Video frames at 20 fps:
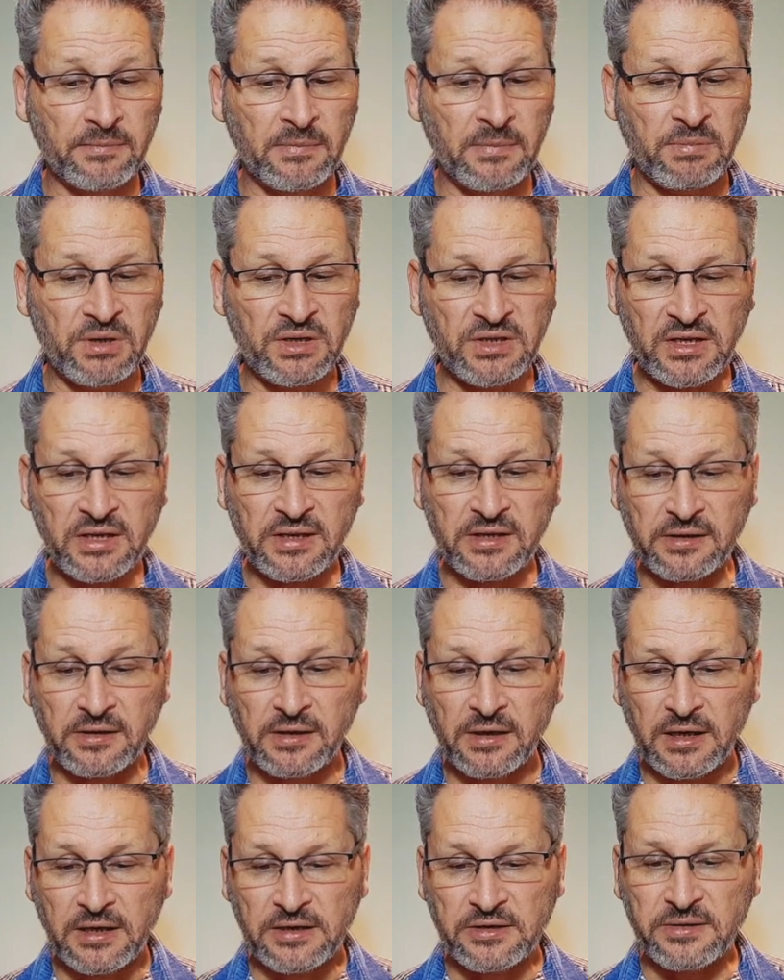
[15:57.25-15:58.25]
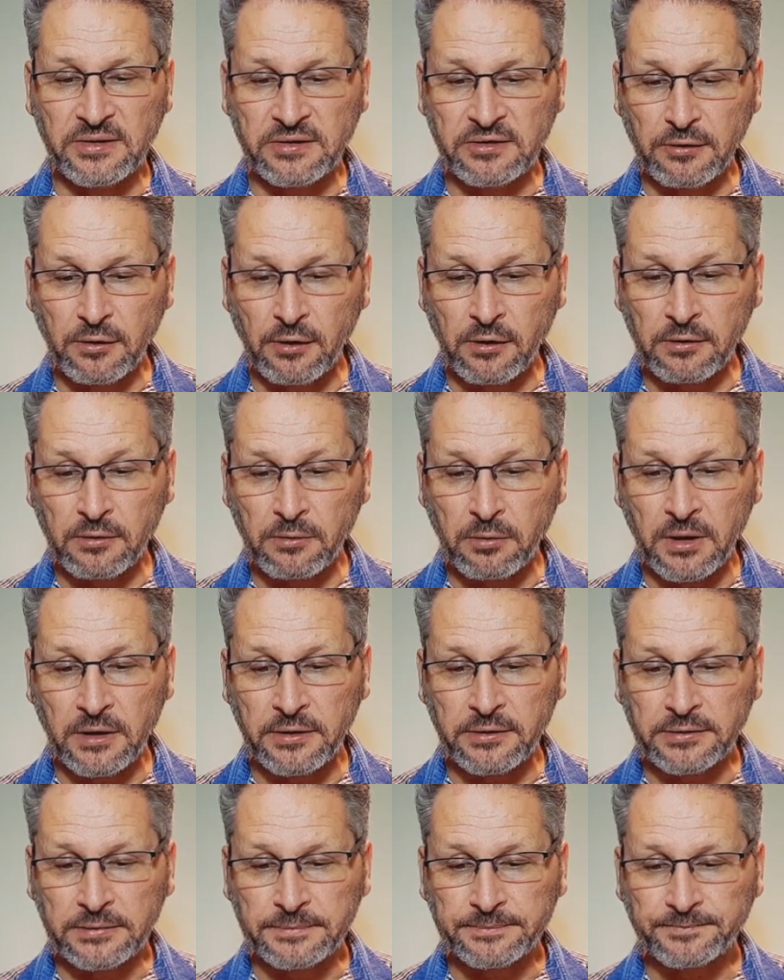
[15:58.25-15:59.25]
But here is this long
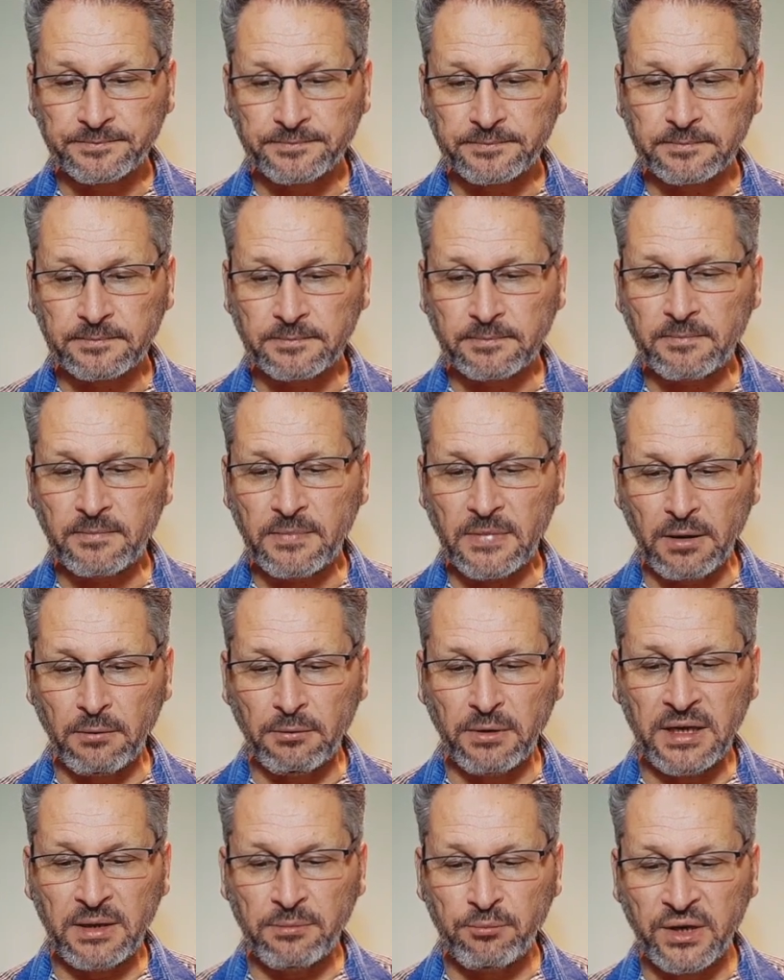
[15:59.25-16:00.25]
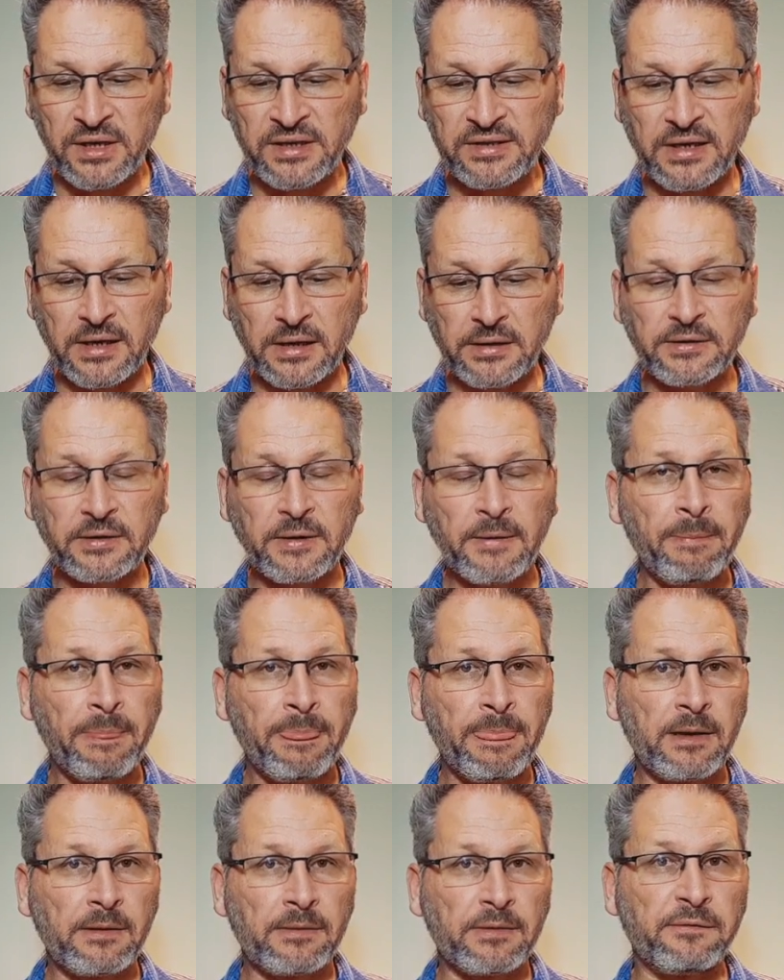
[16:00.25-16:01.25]
quote where he brings out
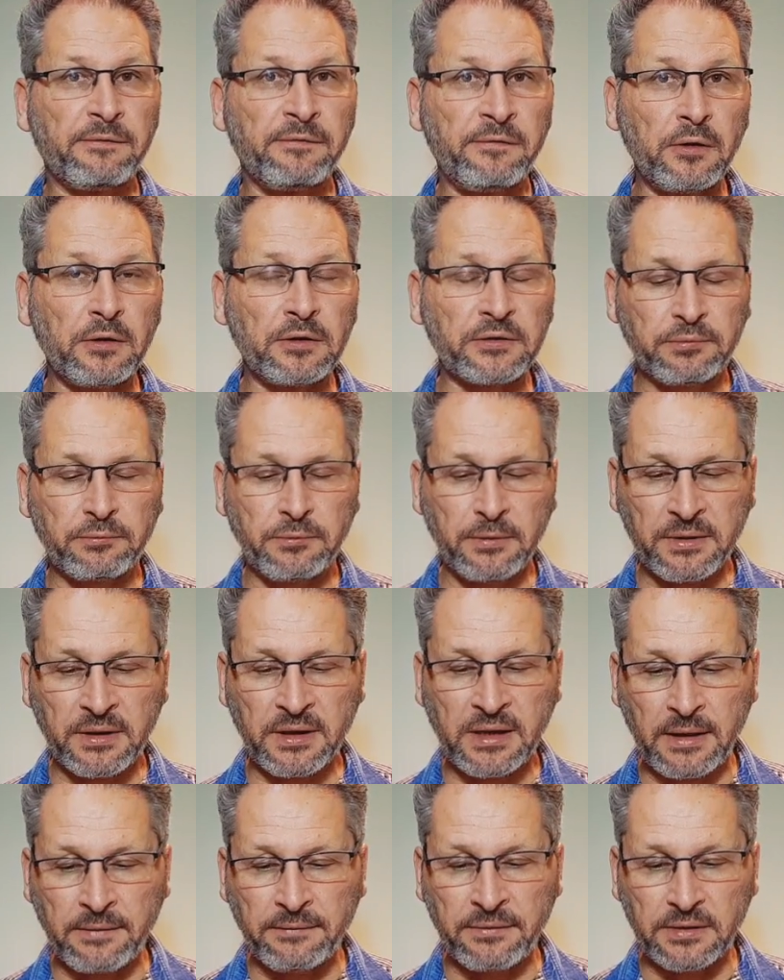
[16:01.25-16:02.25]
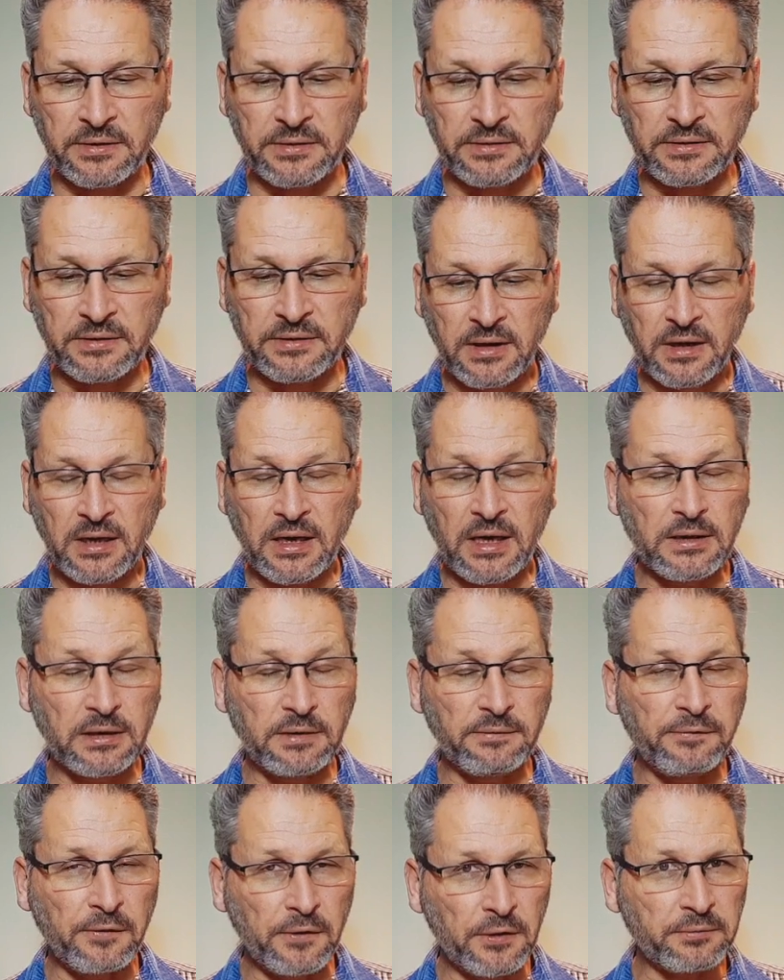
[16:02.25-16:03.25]
the fault with the covenant. And the
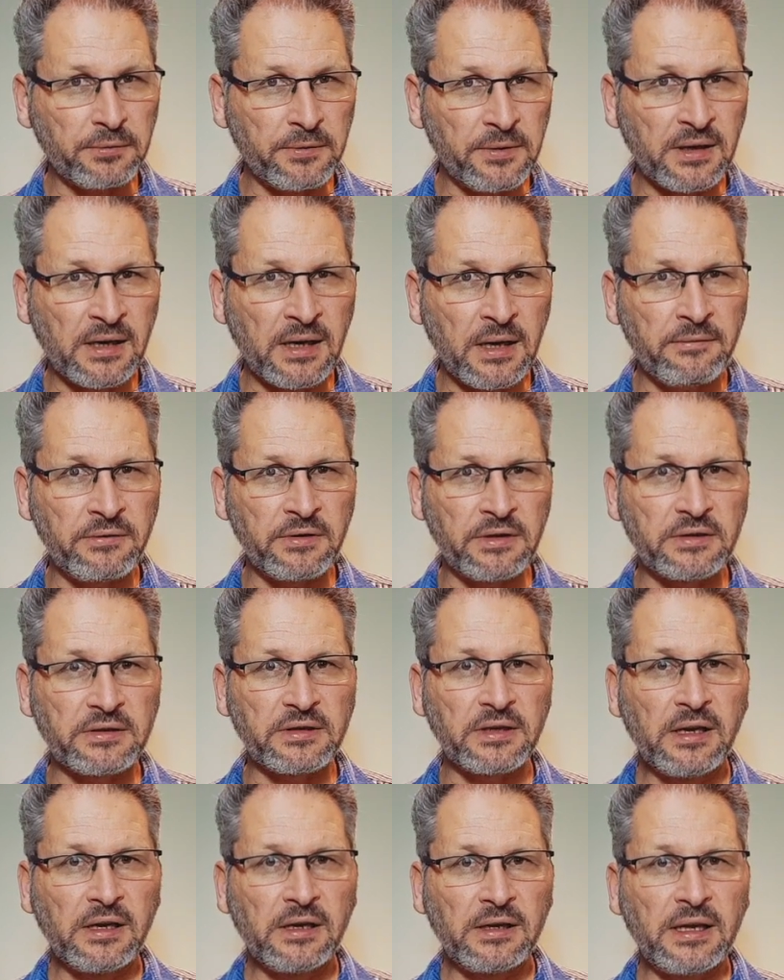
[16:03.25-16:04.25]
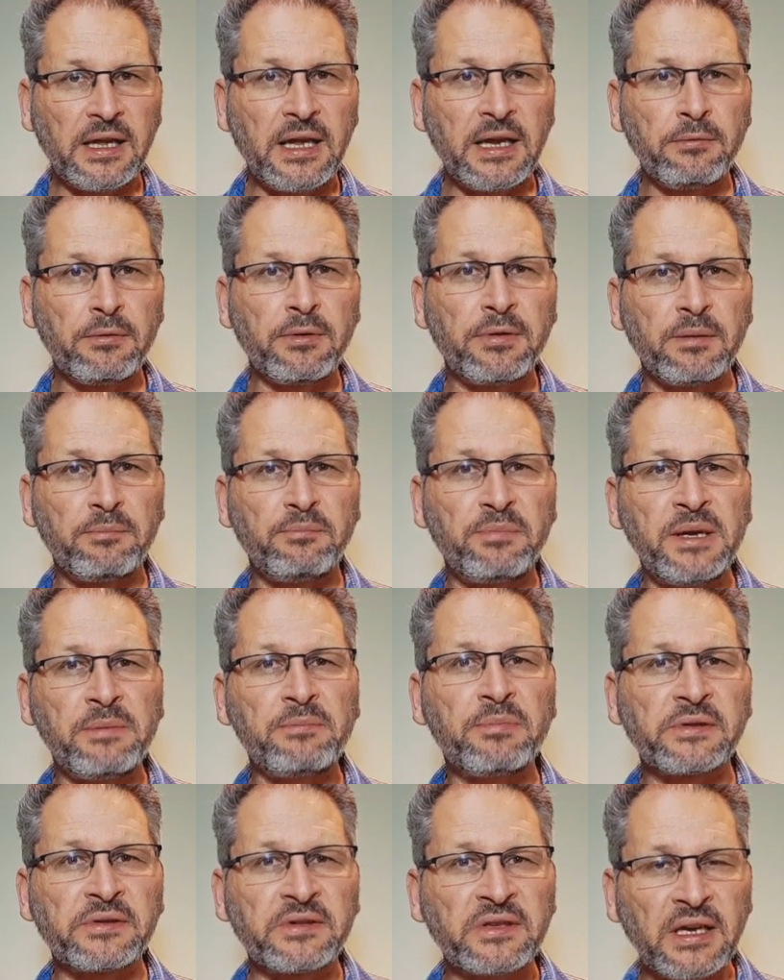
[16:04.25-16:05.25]
fault with the covenant lay with the
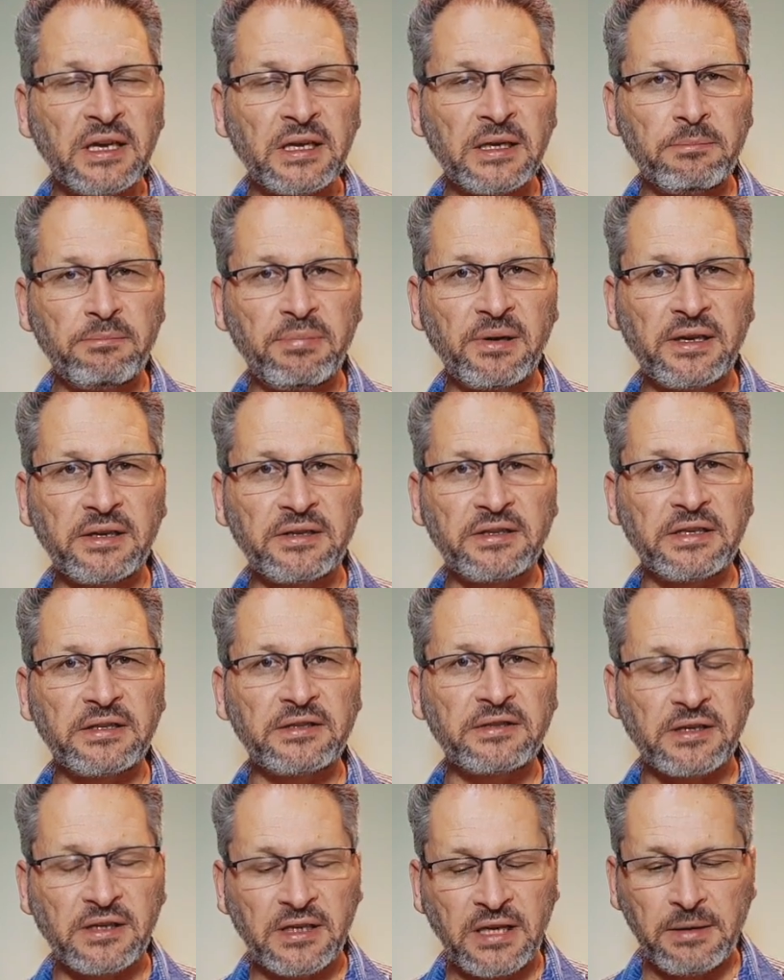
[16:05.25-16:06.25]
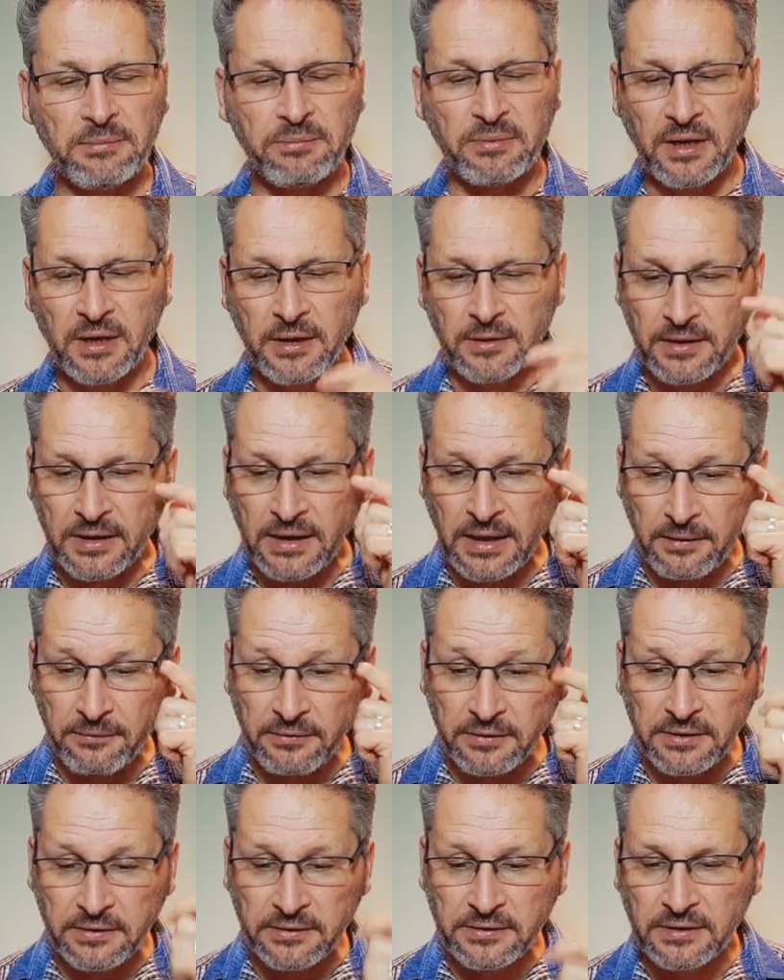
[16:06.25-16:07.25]
people's inability to keep the
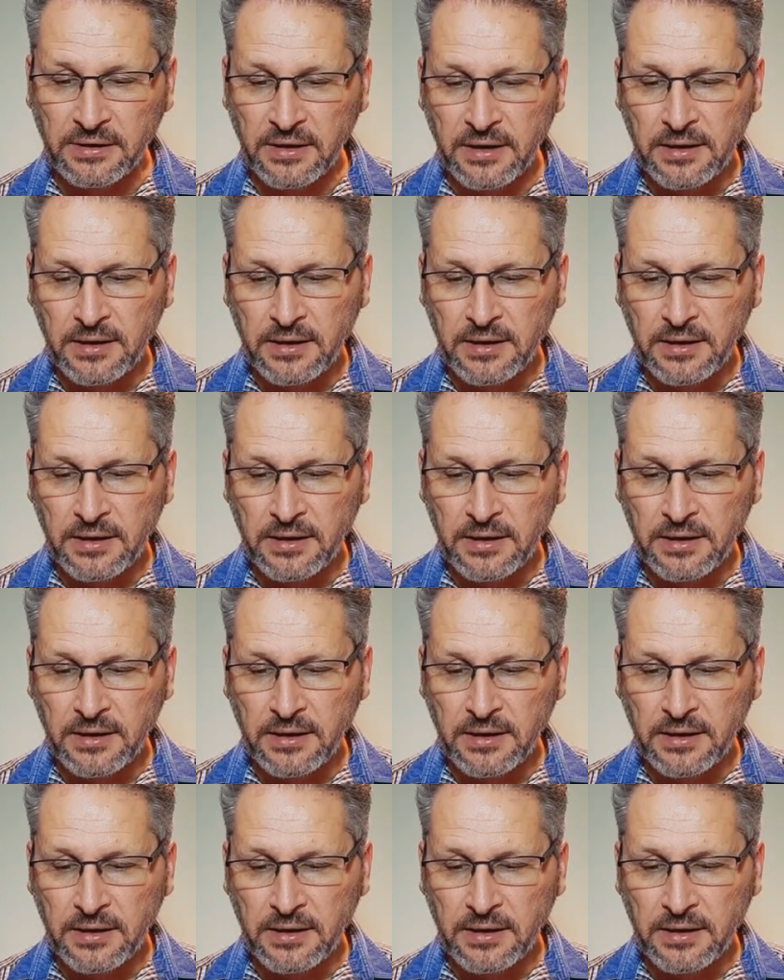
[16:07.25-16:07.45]
covenant.